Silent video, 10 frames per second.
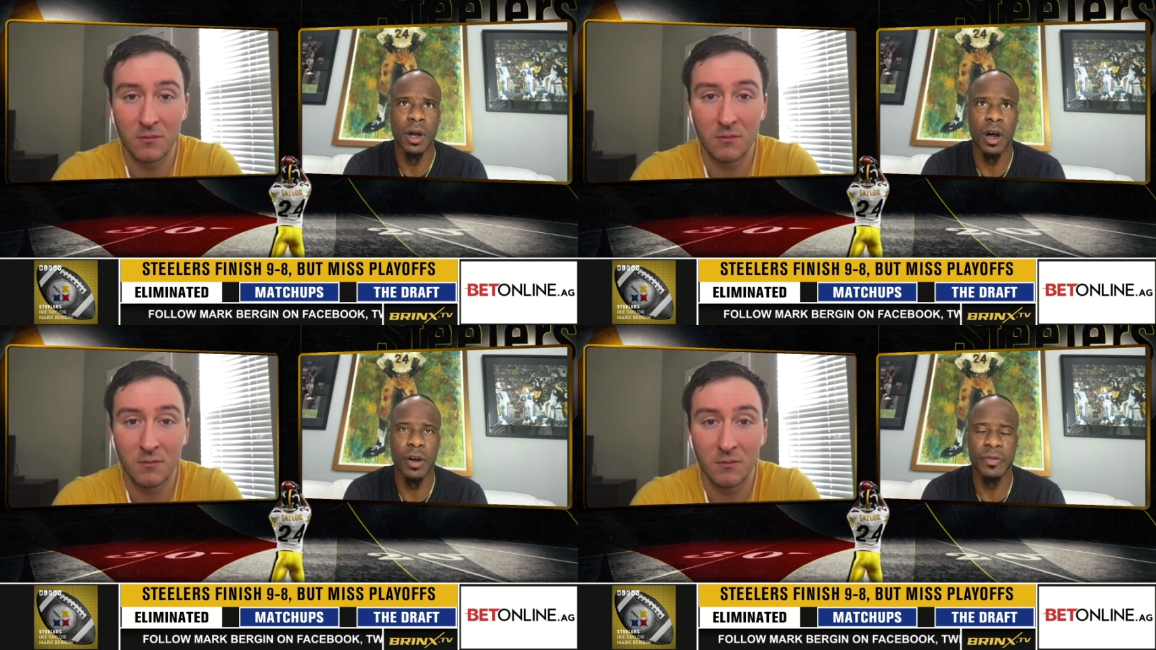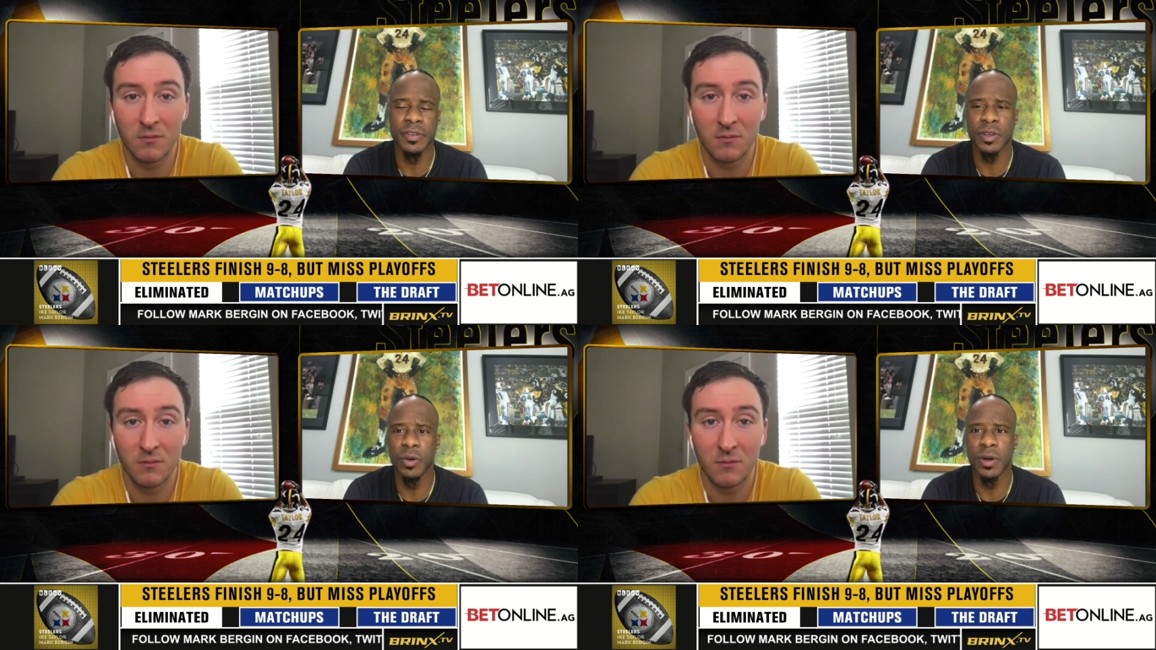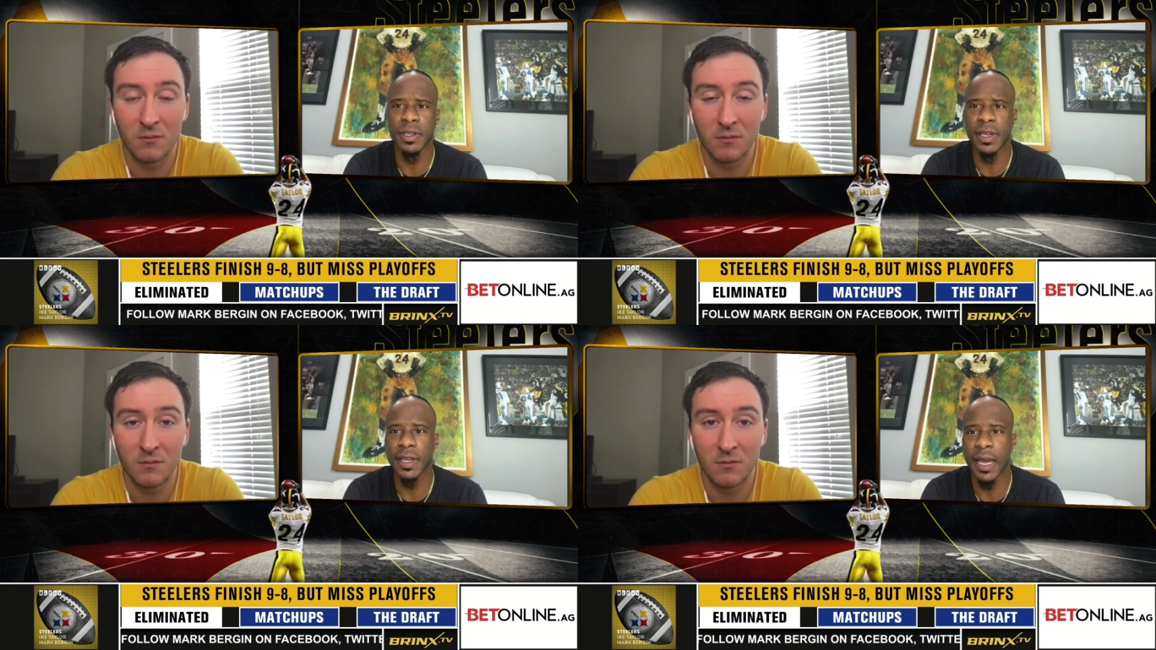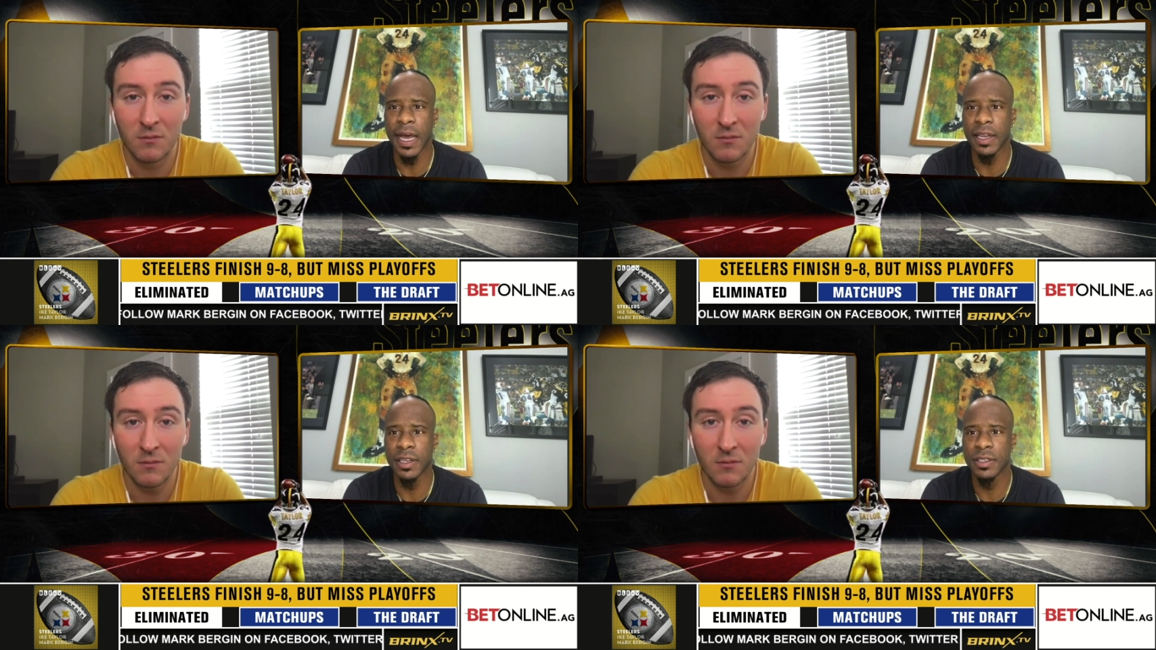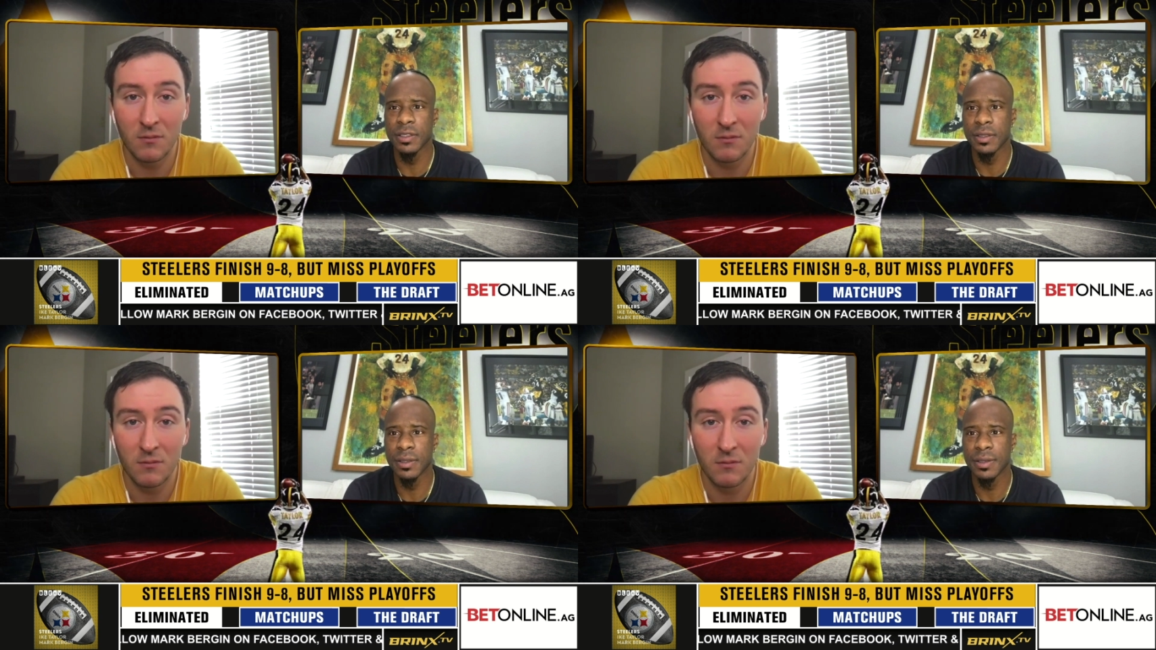Speaker 1: offensive coordinator in
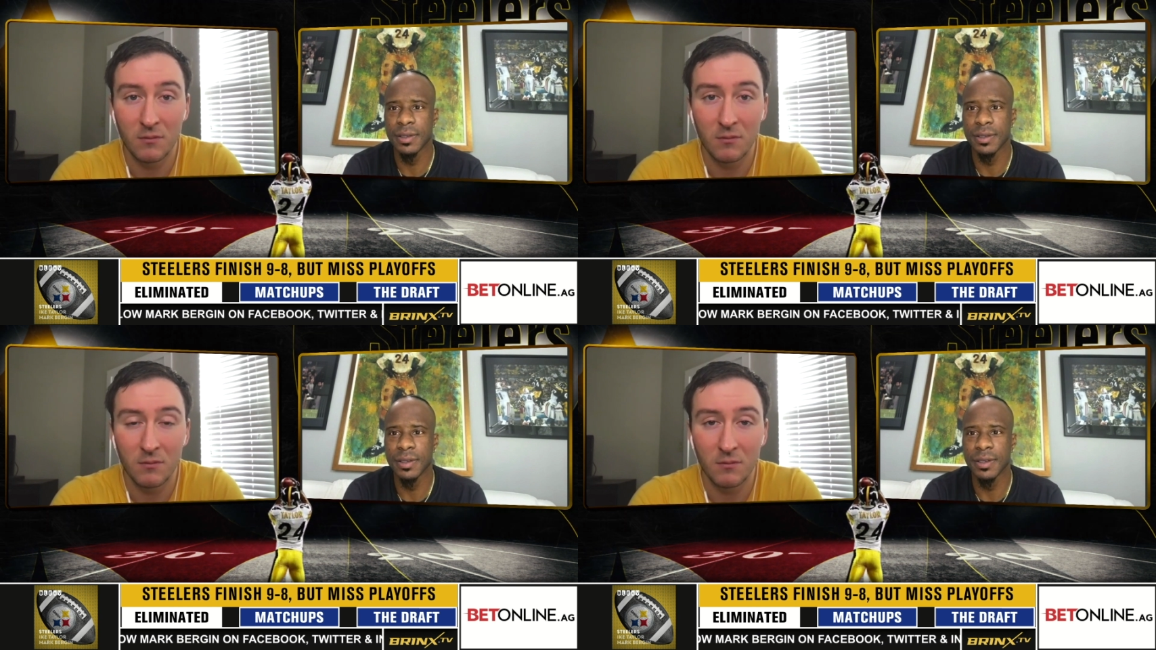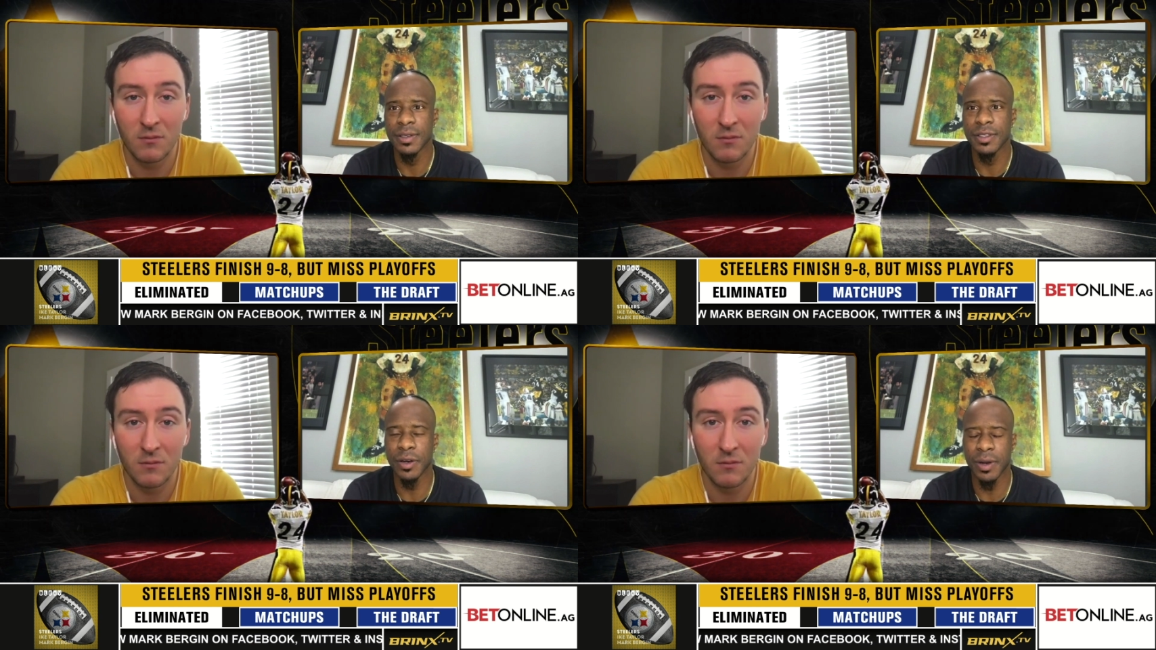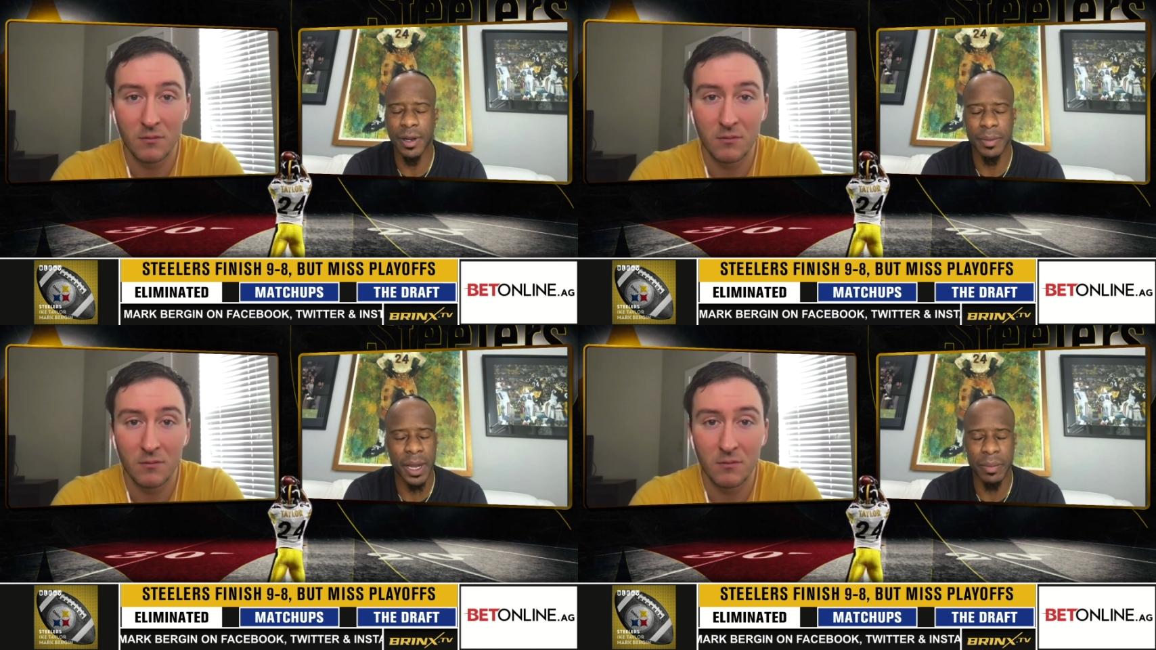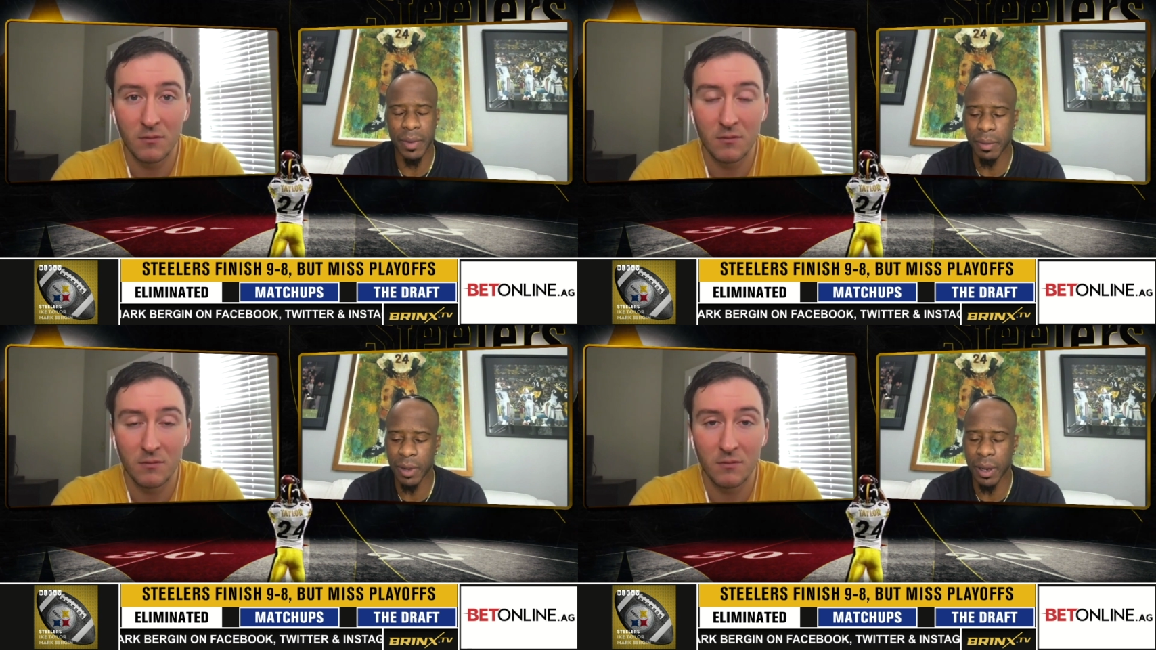college. So um, I'm, I'm